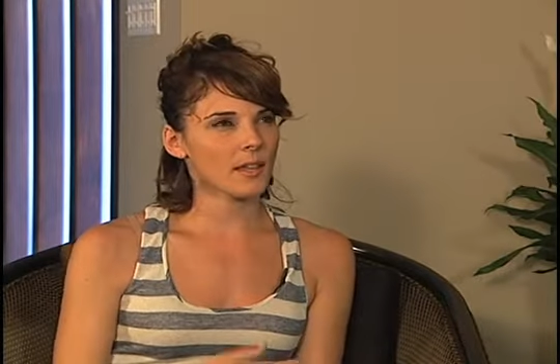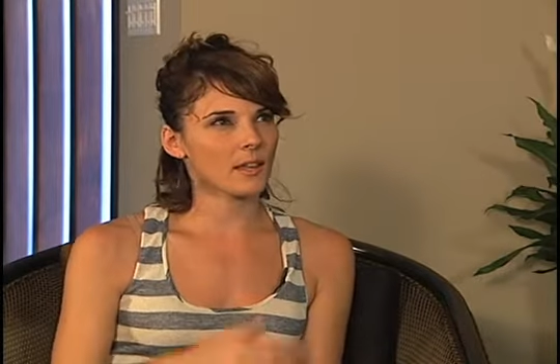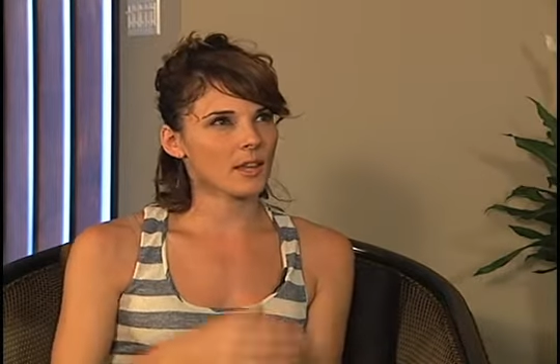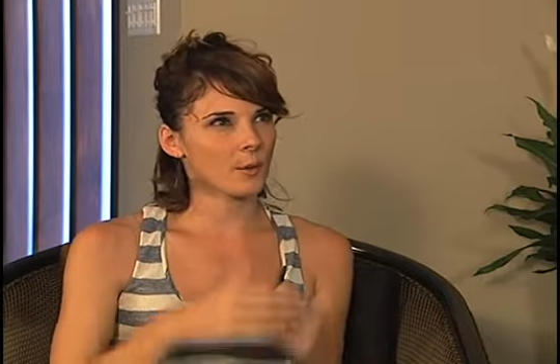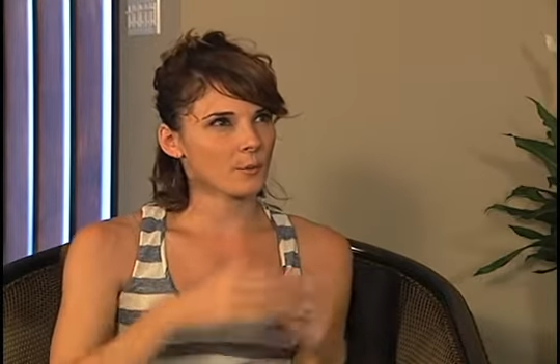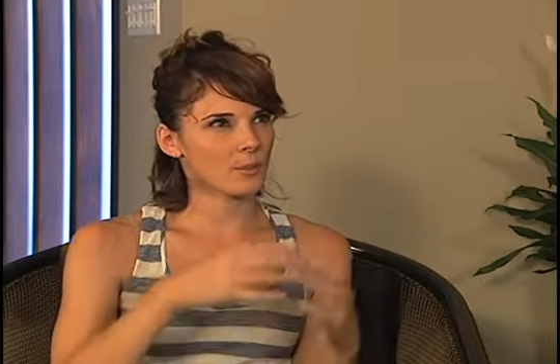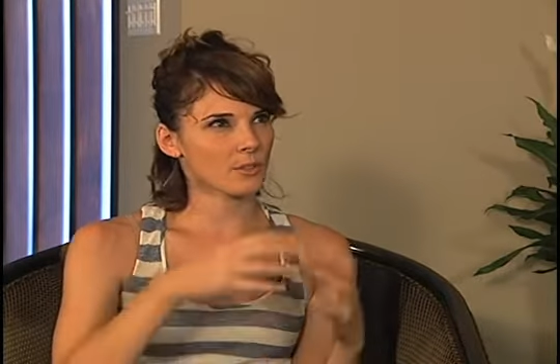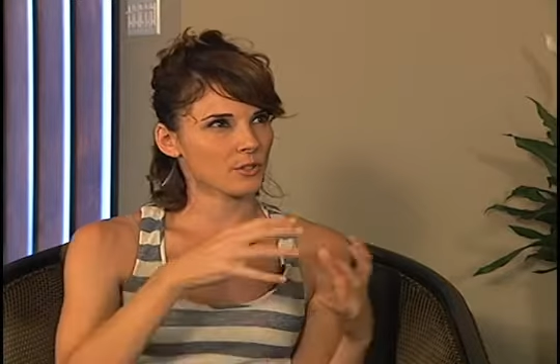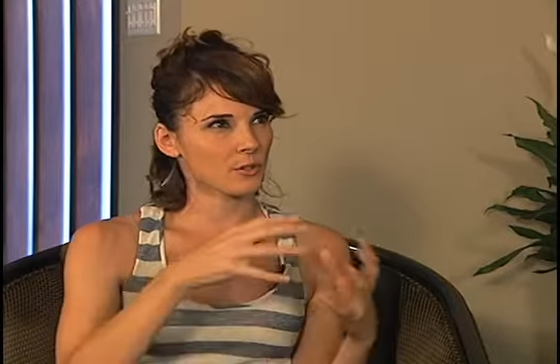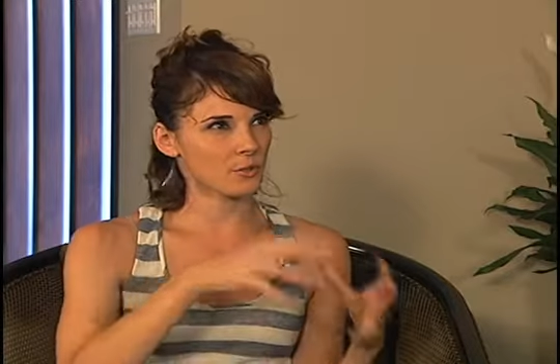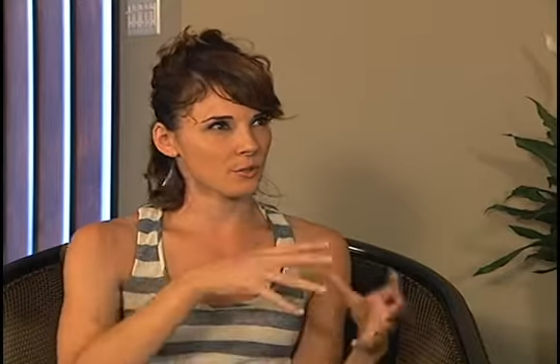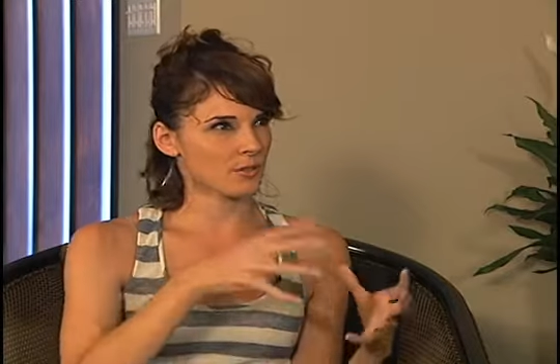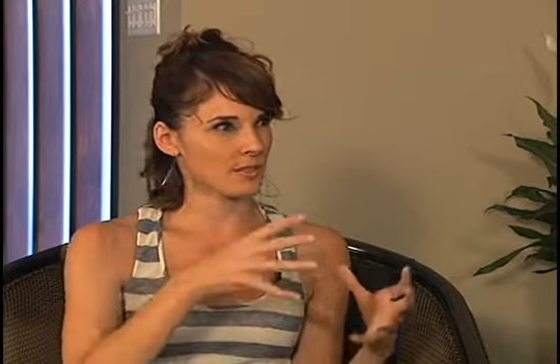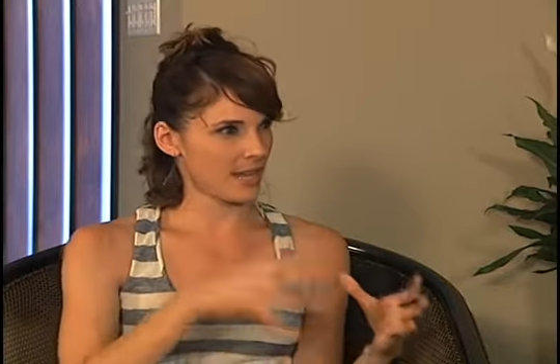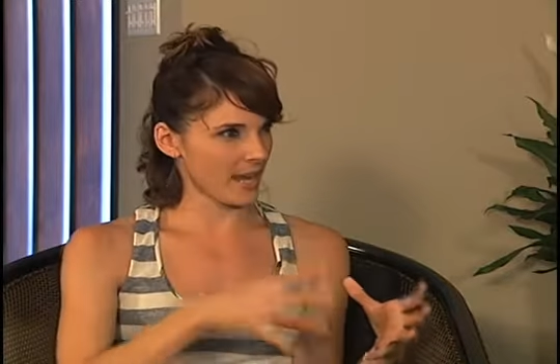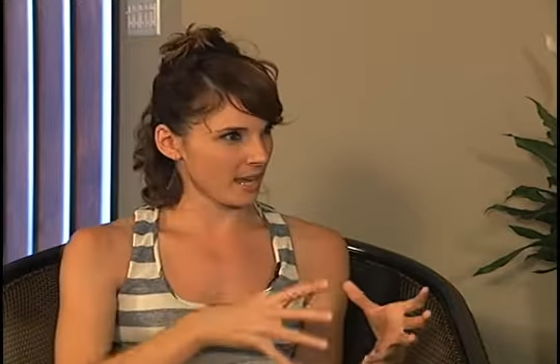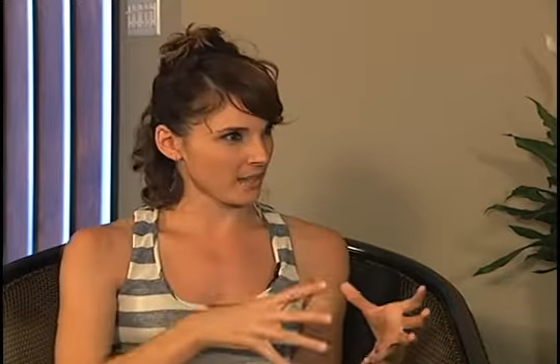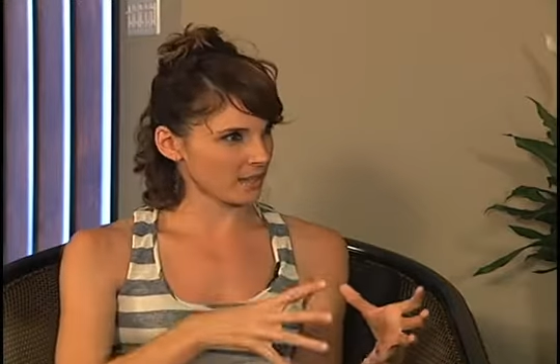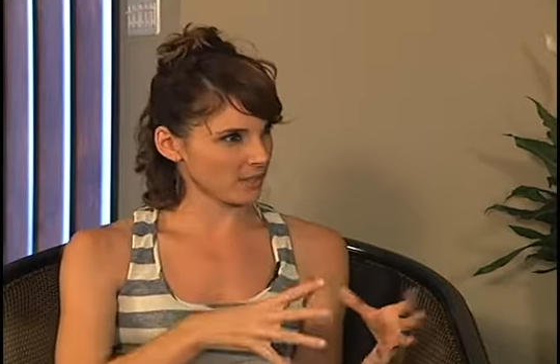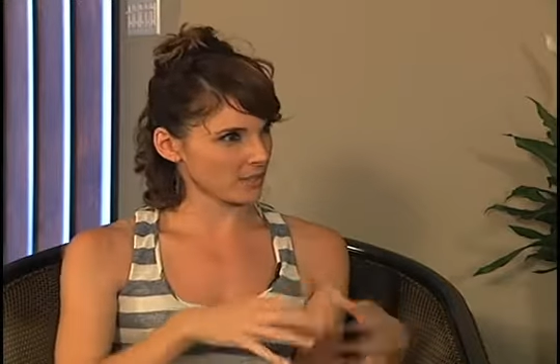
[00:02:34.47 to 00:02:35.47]
it was through
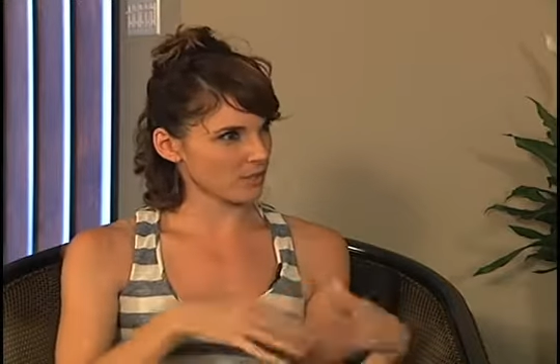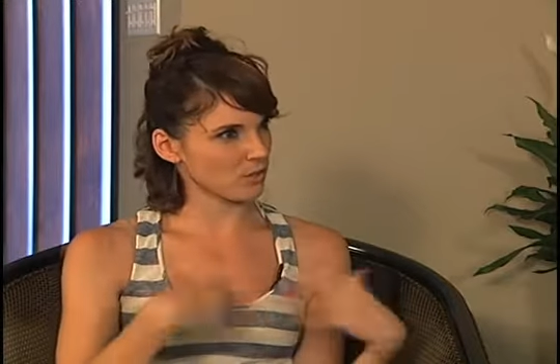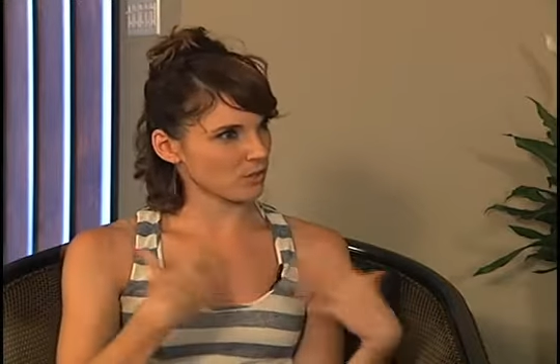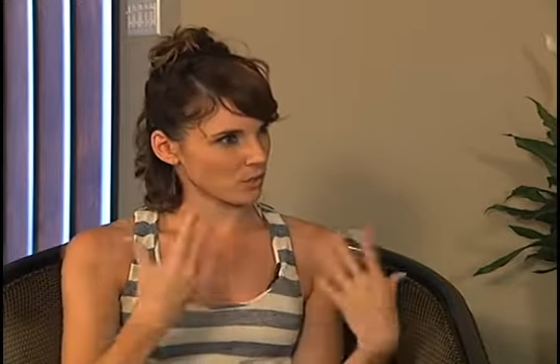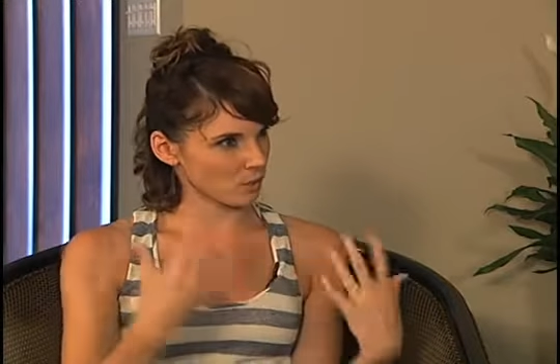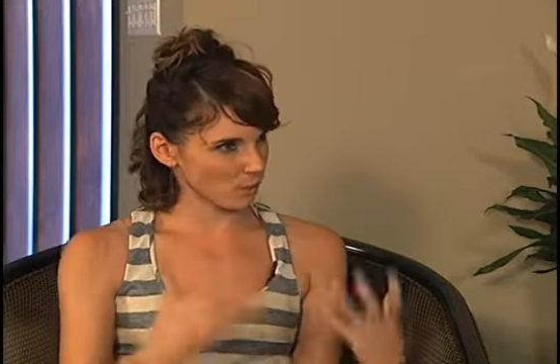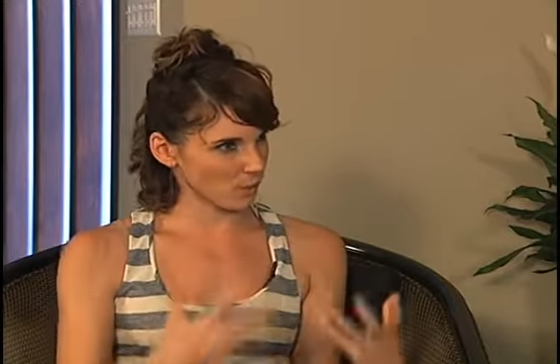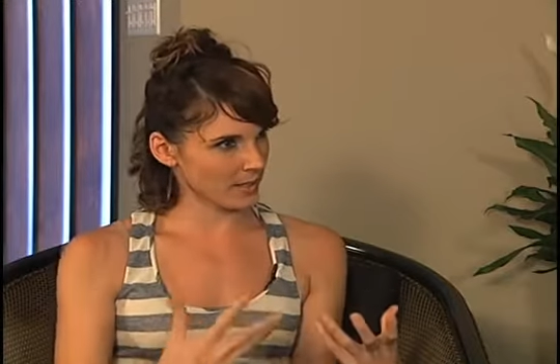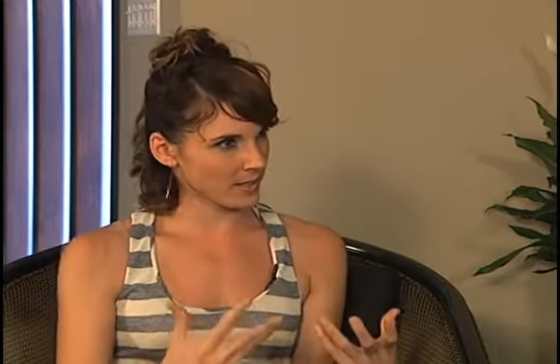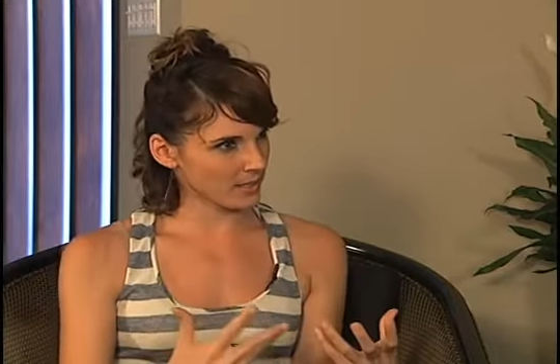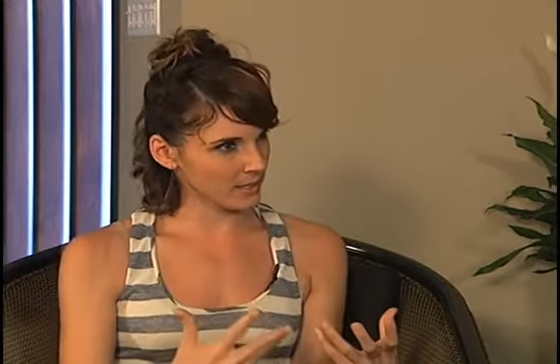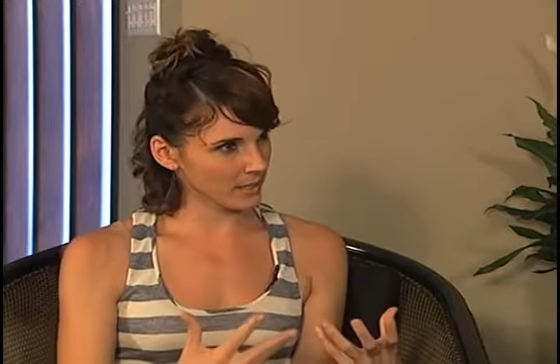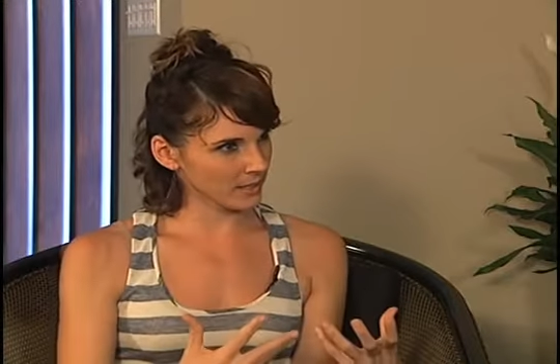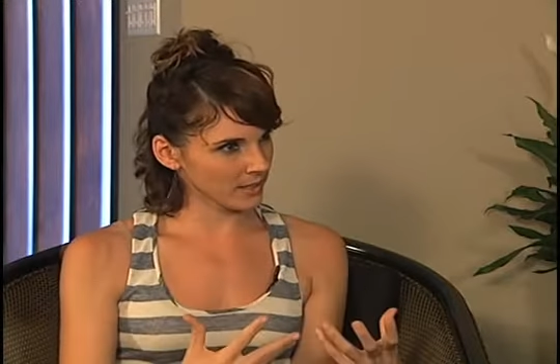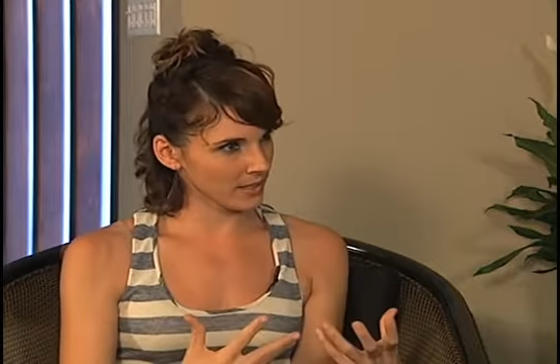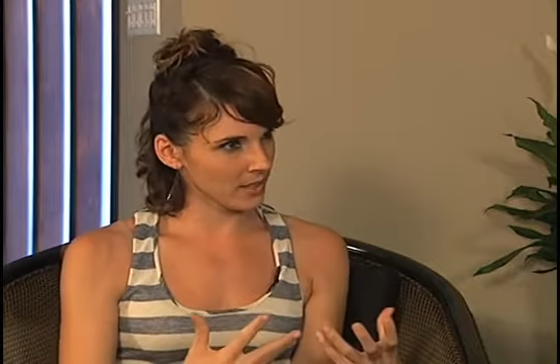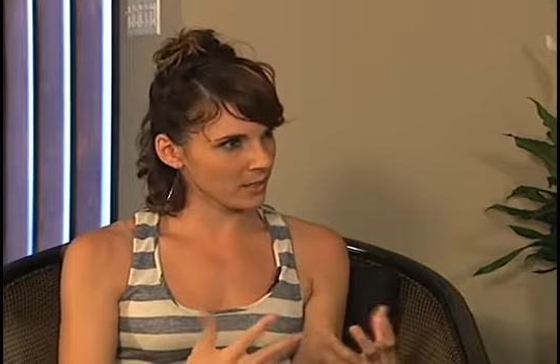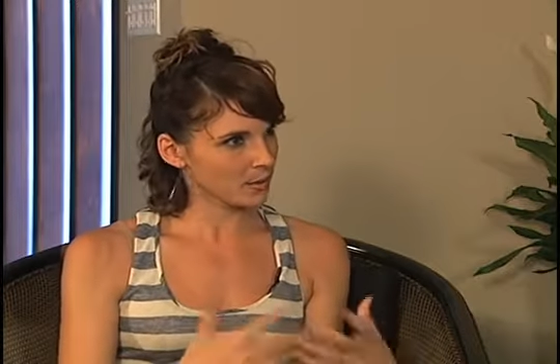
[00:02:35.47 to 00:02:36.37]
dance and storytelling,